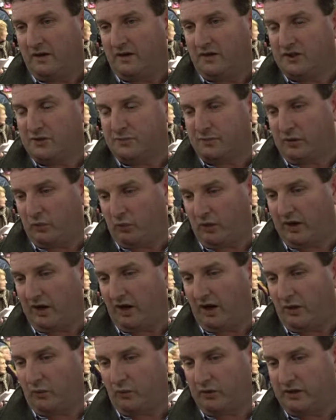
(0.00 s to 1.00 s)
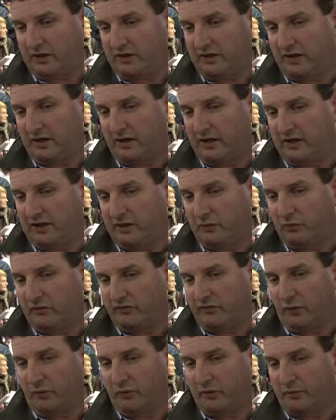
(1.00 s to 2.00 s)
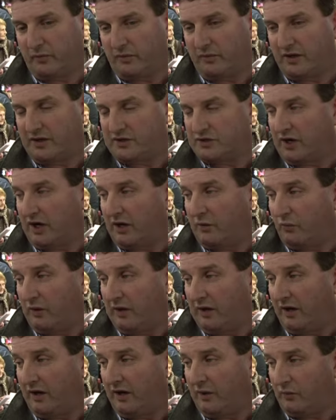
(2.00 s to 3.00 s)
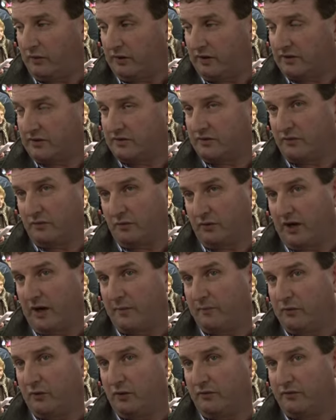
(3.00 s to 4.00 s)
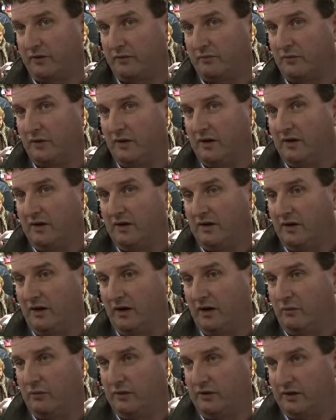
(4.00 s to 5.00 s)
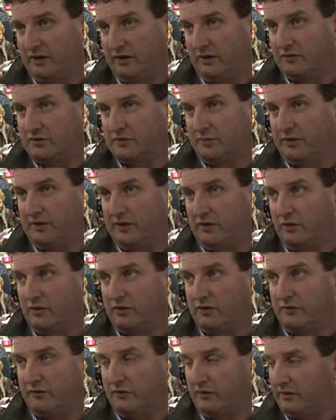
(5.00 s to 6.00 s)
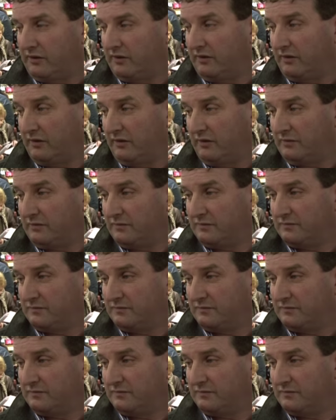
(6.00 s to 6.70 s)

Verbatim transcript: he's been well all week, and anything we've done with him has gone well all week. So we're happy enough with him. All we need now is a bit of luck and running, you know.